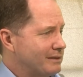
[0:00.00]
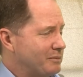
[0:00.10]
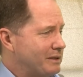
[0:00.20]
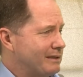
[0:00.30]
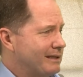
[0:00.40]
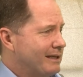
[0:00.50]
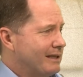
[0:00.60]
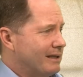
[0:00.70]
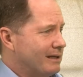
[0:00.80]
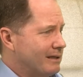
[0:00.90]
I mean,
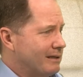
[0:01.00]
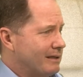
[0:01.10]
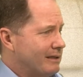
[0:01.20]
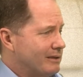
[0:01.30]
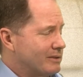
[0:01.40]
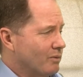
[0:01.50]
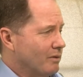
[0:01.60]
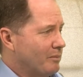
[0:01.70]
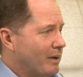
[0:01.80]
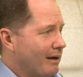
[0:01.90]
it is
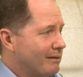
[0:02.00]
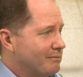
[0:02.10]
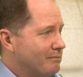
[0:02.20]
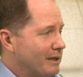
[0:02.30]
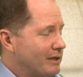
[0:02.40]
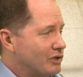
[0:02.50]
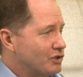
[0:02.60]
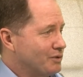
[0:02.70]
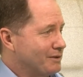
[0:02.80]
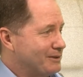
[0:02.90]
all about making
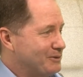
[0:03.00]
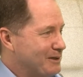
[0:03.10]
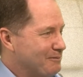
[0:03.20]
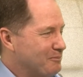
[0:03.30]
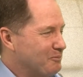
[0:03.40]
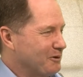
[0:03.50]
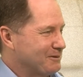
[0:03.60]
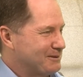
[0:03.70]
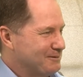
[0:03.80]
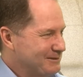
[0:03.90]
sure that you have the
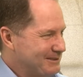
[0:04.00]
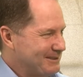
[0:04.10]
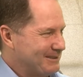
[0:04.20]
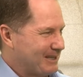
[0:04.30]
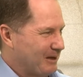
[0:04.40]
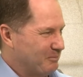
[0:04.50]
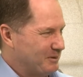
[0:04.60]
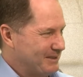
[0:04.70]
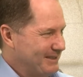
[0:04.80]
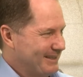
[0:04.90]
productivity in the
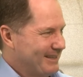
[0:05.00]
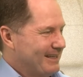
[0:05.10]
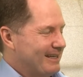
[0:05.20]
company,